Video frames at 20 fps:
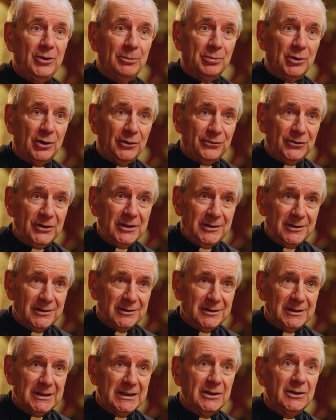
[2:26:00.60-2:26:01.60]
the prophet
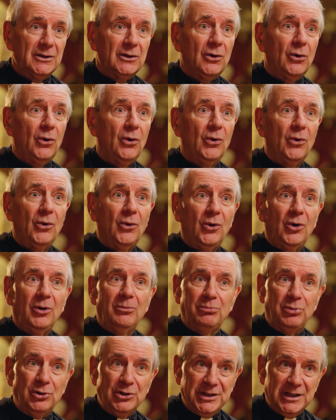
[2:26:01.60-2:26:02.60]

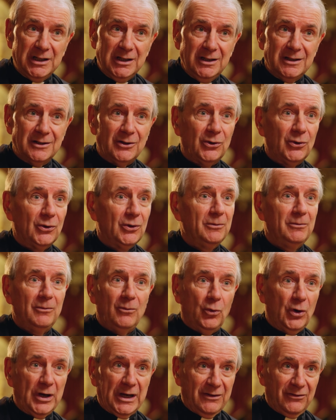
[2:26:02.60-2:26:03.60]
or Buddha or
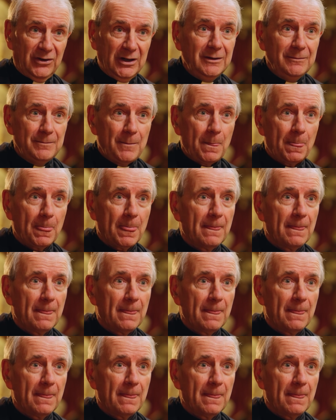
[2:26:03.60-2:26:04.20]
whatever.